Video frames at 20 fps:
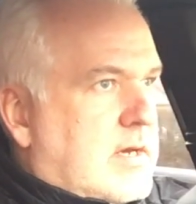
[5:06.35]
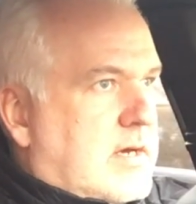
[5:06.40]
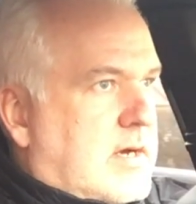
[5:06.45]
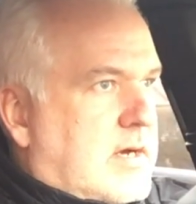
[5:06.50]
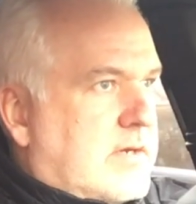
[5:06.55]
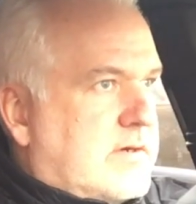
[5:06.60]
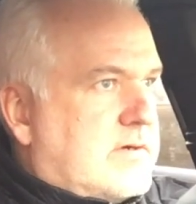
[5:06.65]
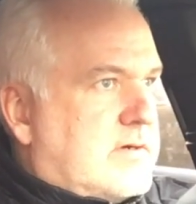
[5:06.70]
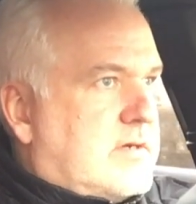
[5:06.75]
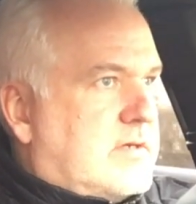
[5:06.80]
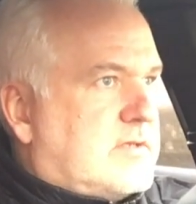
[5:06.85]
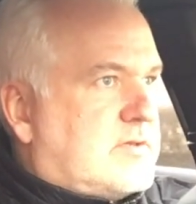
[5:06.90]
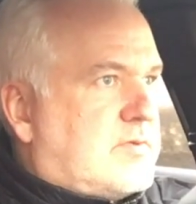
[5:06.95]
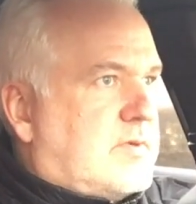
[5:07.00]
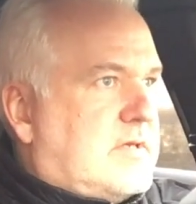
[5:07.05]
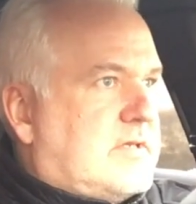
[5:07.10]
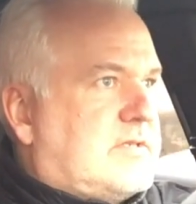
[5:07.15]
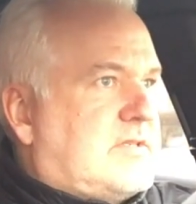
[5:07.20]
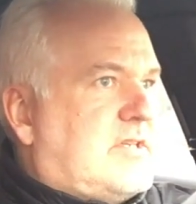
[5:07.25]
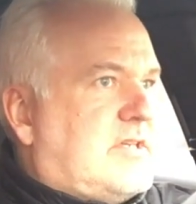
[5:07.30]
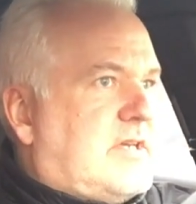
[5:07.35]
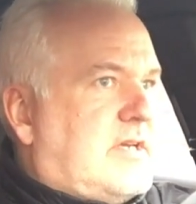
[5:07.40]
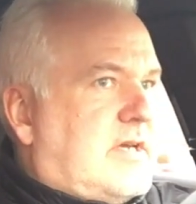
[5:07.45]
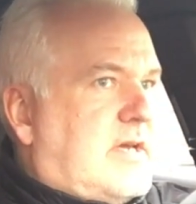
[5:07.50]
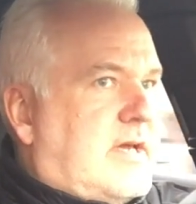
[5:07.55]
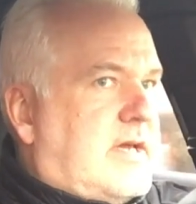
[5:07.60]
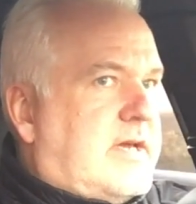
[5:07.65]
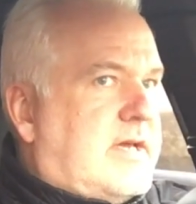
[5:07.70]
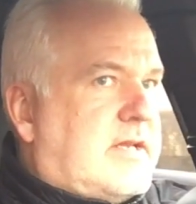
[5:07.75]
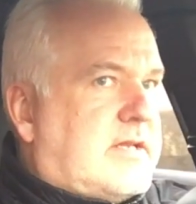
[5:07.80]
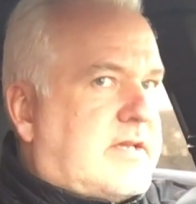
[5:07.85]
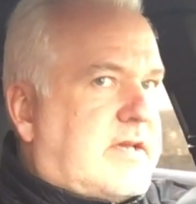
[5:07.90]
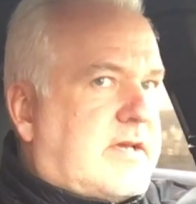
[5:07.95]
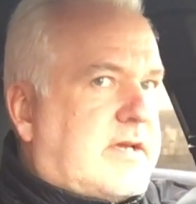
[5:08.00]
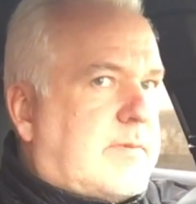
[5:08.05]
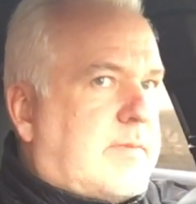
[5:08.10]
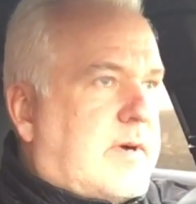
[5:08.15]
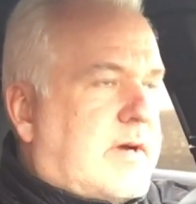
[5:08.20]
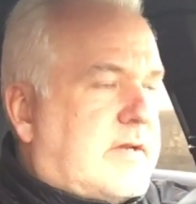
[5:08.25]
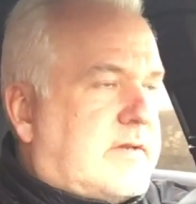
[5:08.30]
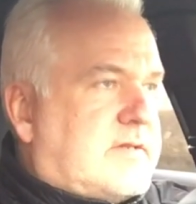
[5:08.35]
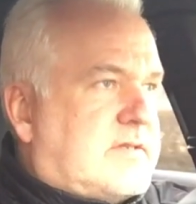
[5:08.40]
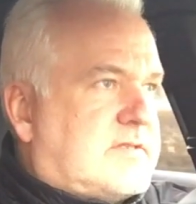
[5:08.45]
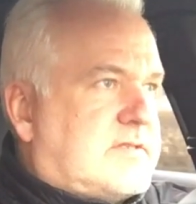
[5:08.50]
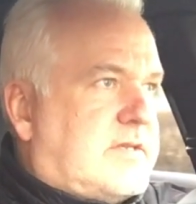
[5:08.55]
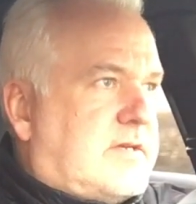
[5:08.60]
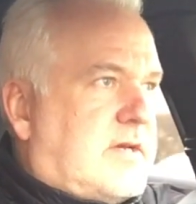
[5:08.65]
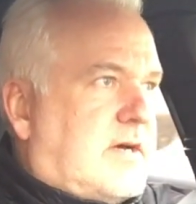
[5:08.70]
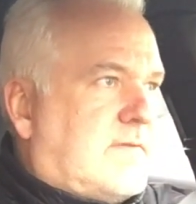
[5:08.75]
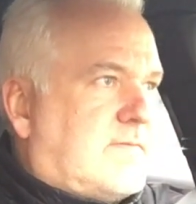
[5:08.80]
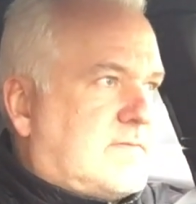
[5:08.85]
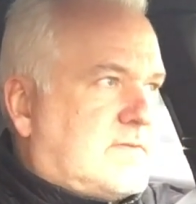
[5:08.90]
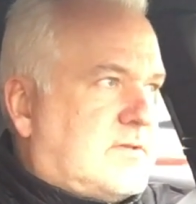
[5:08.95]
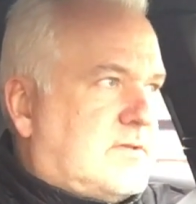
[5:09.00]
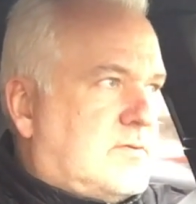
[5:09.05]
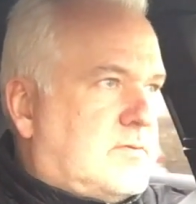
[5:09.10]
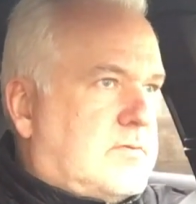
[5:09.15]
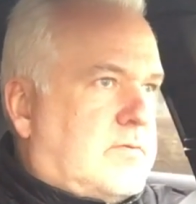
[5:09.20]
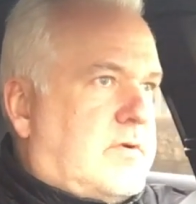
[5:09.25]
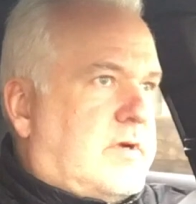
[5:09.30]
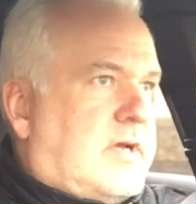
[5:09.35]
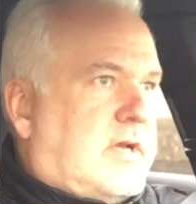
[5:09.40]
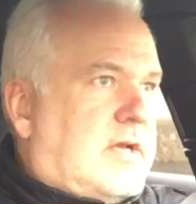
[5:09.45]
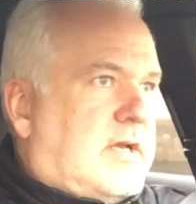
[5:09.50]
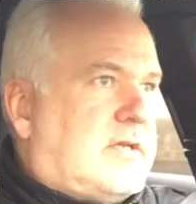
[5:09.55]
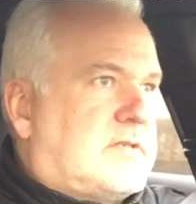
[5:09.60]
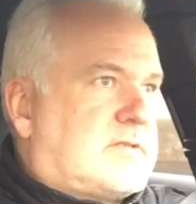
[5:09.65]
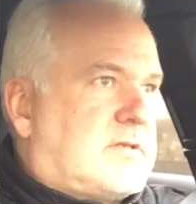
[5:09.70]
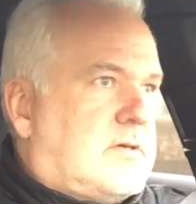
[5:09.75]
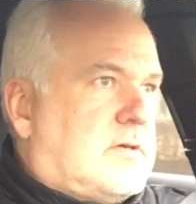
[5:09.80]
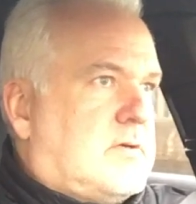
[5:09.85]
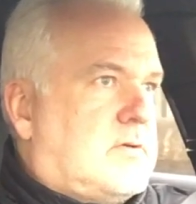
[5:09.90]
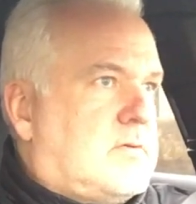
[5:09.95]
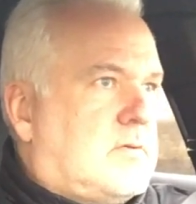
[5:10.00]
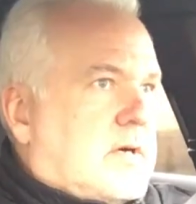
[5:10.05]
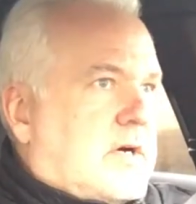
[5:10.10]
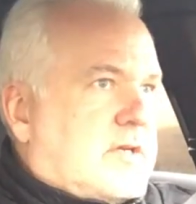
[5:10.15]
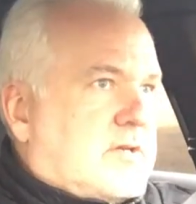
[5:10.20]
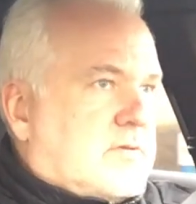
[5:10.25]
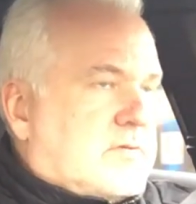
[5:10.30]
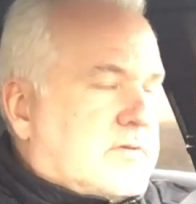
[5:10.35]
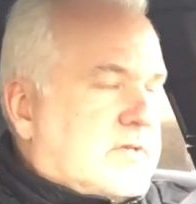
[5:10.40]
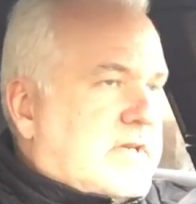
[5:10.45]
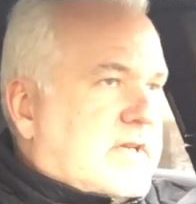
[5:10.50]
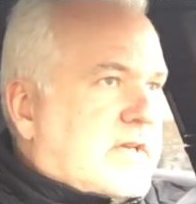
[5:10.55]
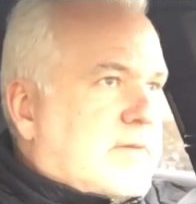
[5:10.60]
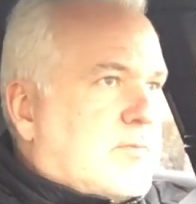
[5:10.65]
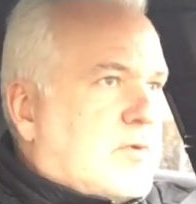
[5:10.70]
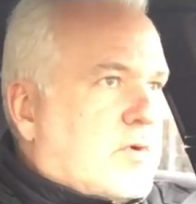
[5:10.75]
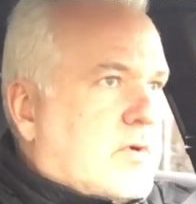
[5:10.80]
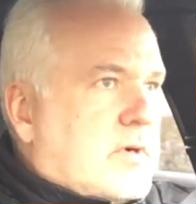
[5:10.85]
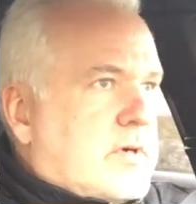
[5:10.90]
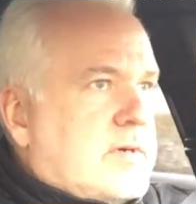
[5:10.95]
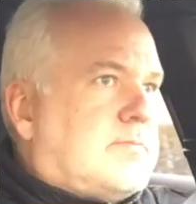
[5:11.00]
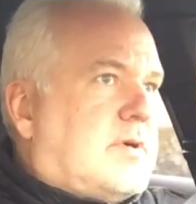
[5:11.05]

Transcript: 128 gigabyte is enough too, really, so I don't need more.